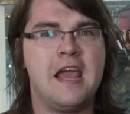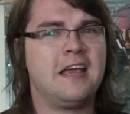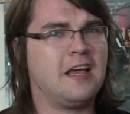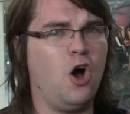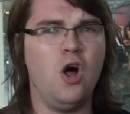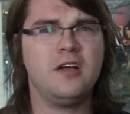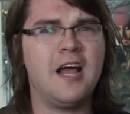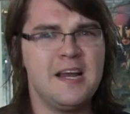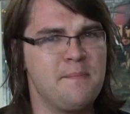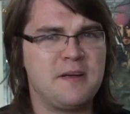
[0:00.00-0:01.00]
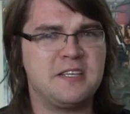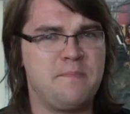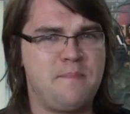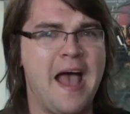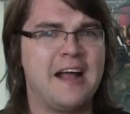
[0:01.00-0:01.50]
It all kind of brings
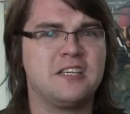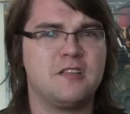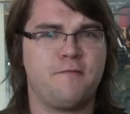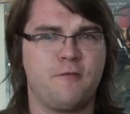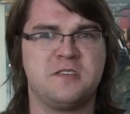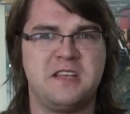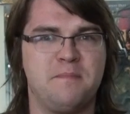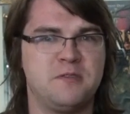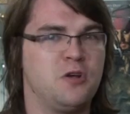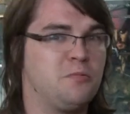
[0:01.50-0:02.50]
it back to the first episode,